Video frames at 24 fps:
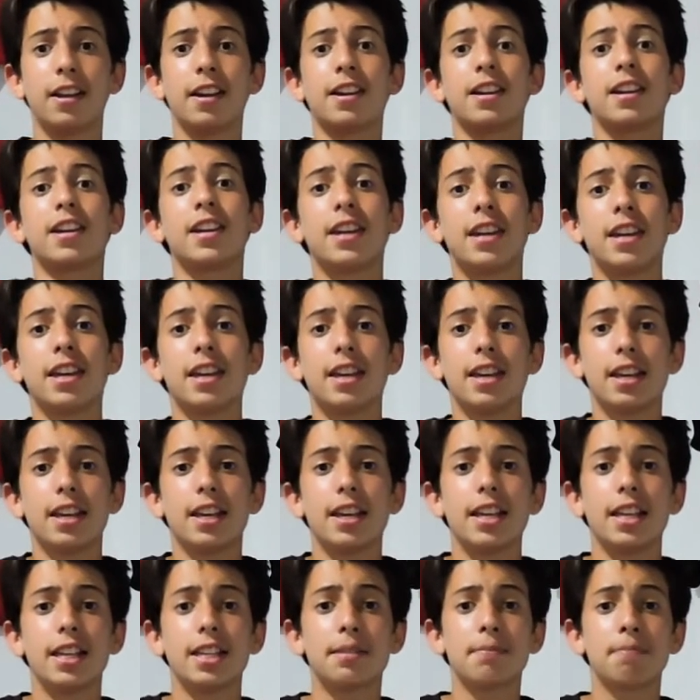he
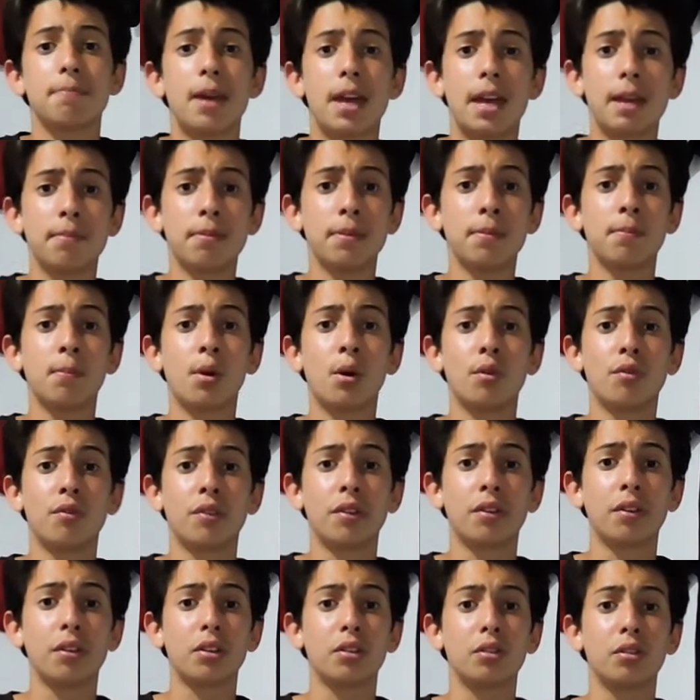is maybe
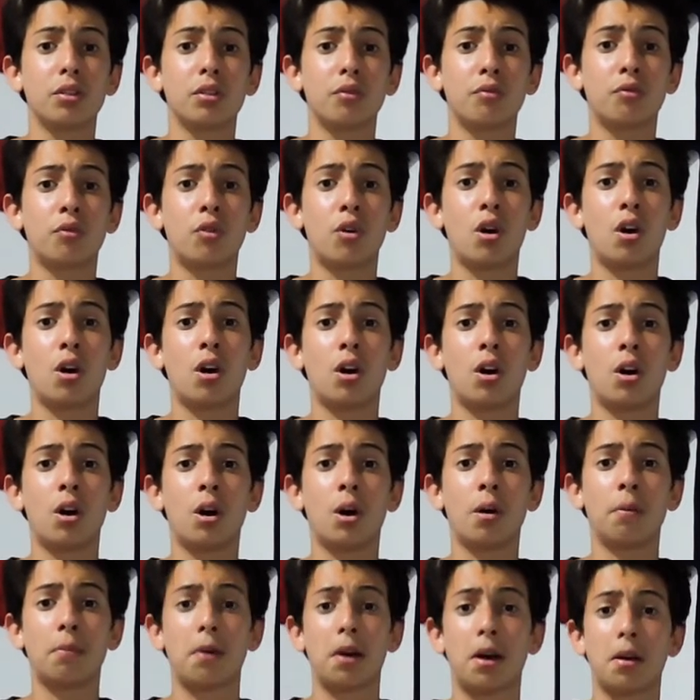moving
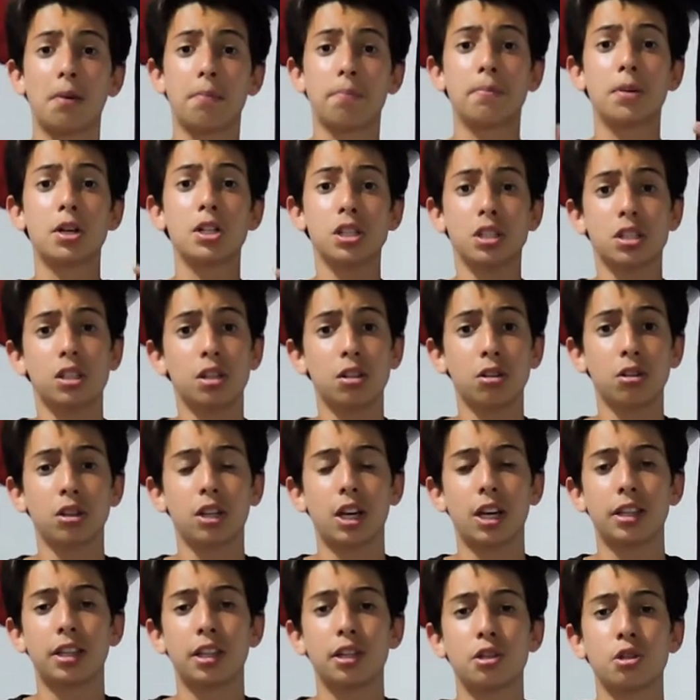from Manchester
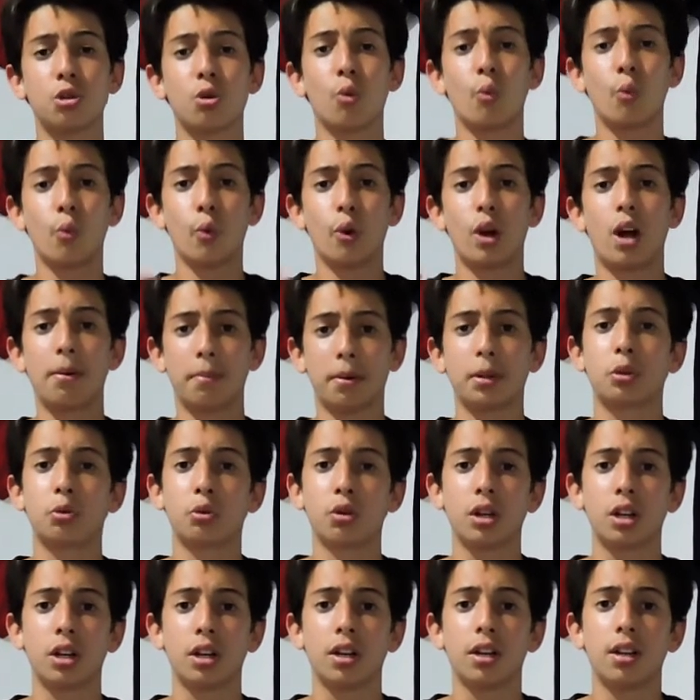United to Real
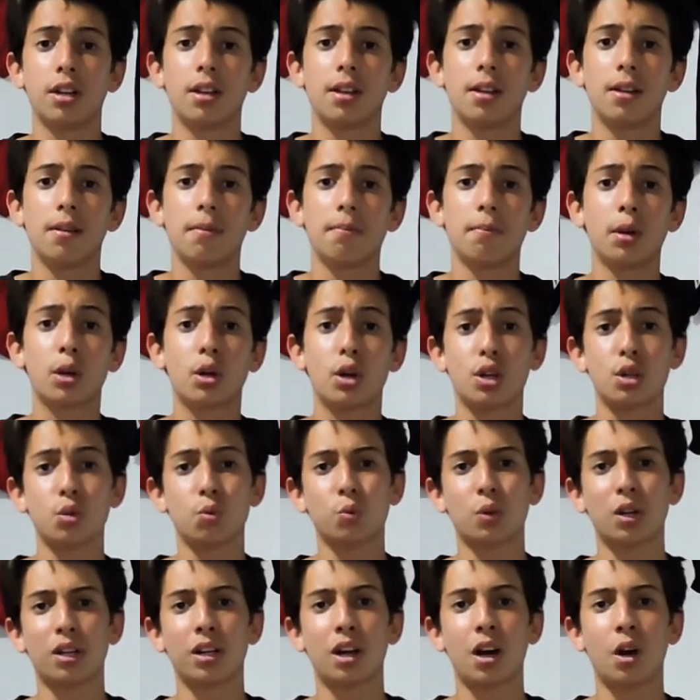Madrid because
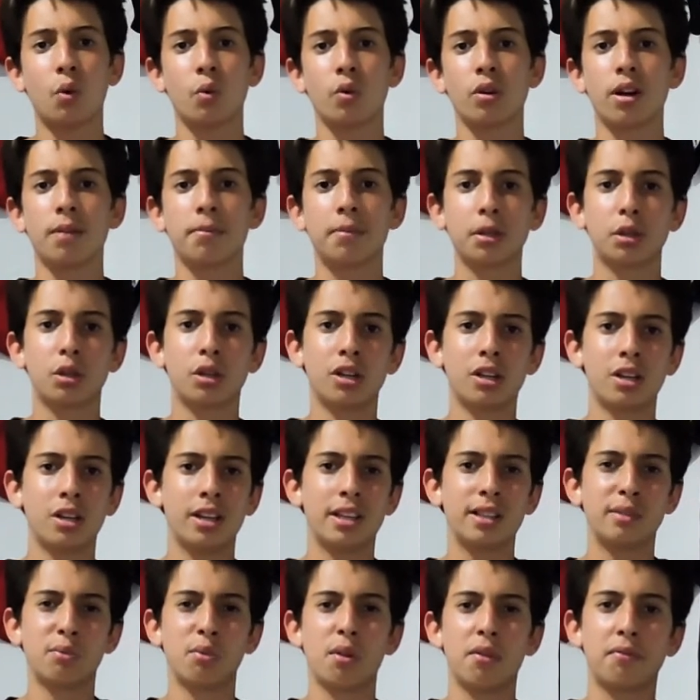right now Real Madrid
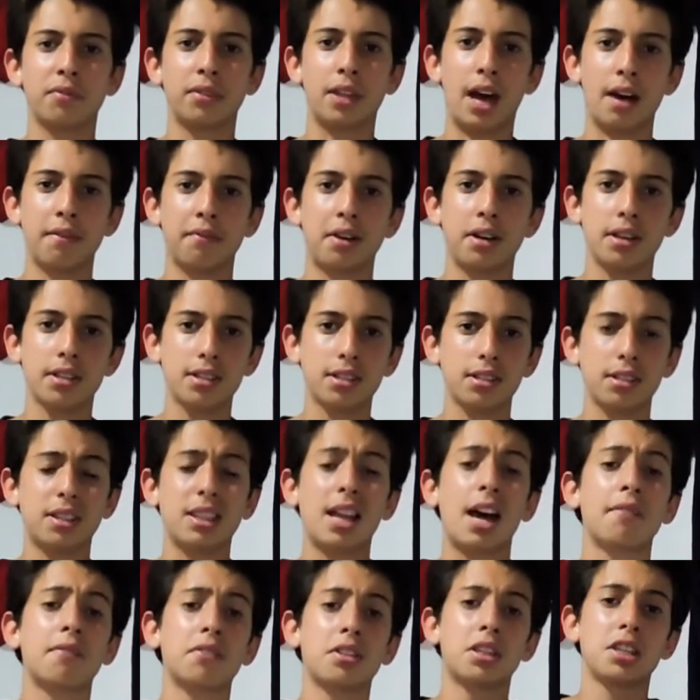is with Navas.
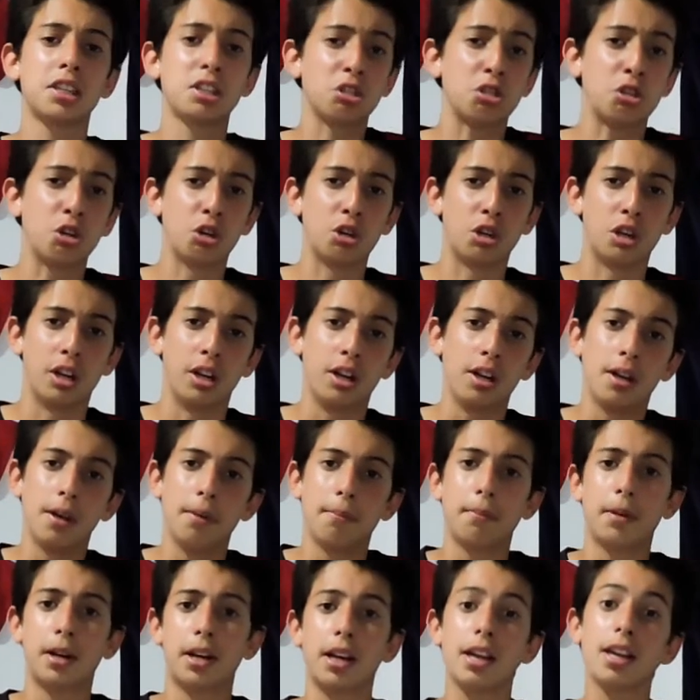Navas is good,
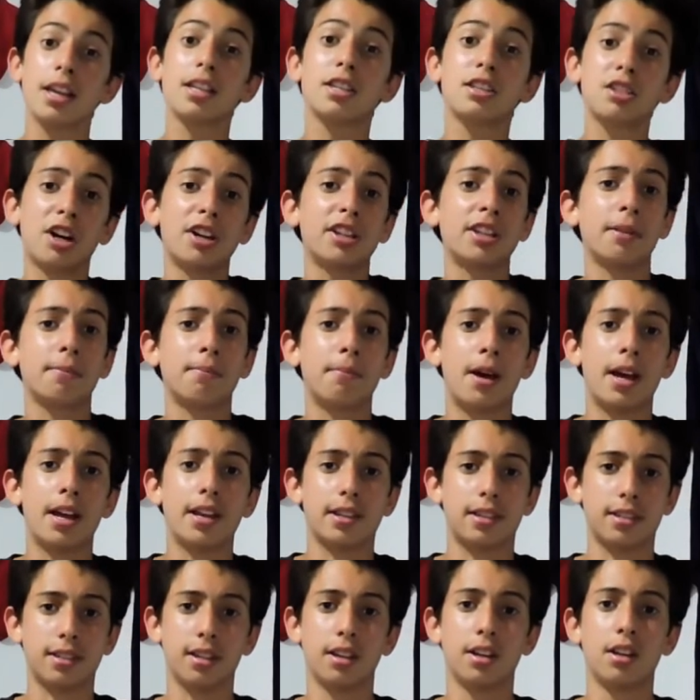but he's not the
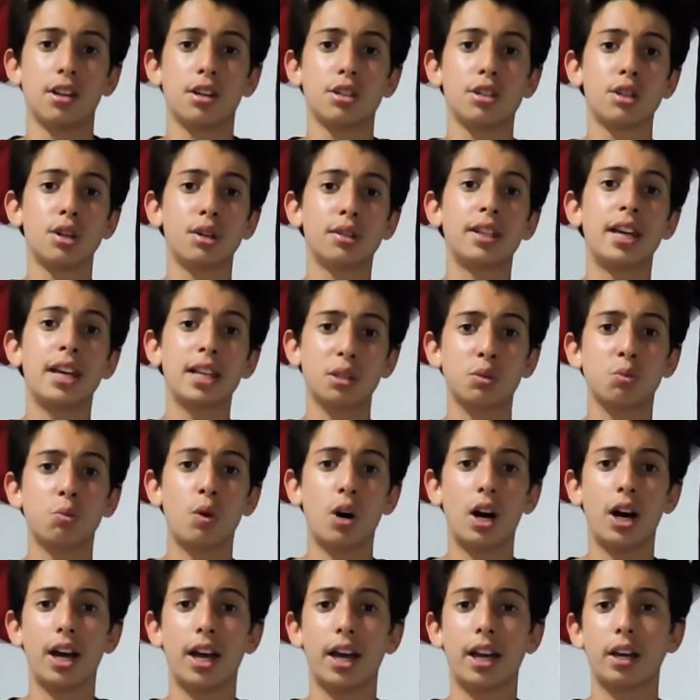best. So that's
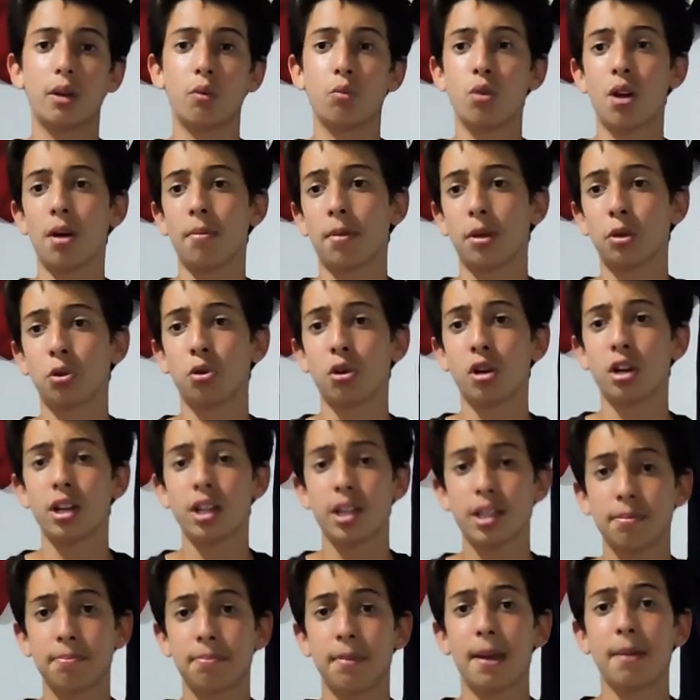why Real Madrid
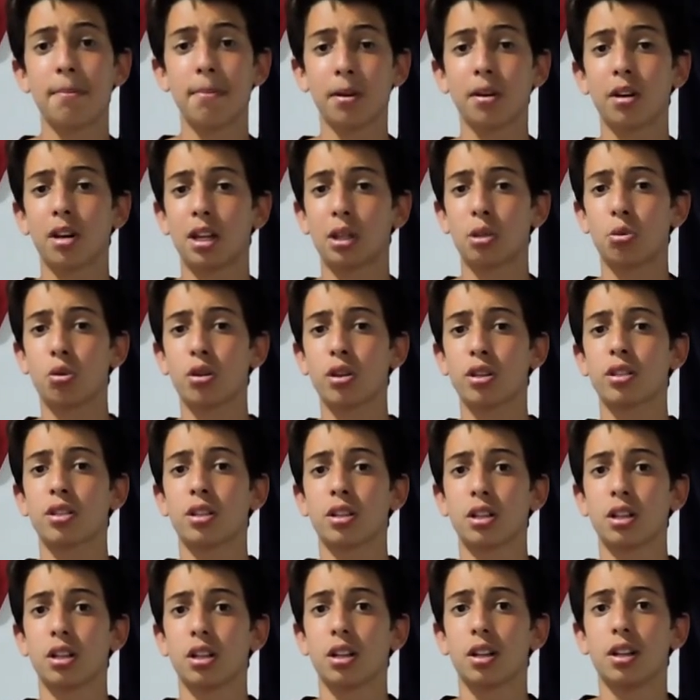is maybe gonna
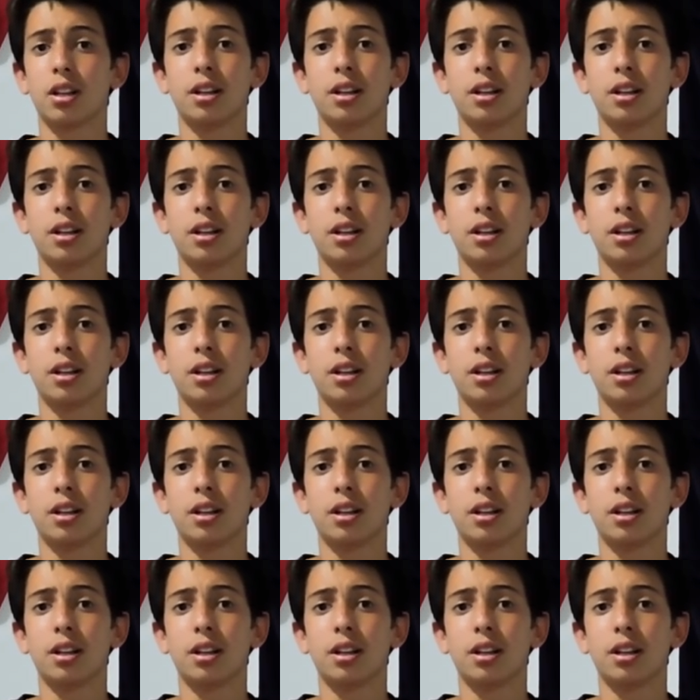transfer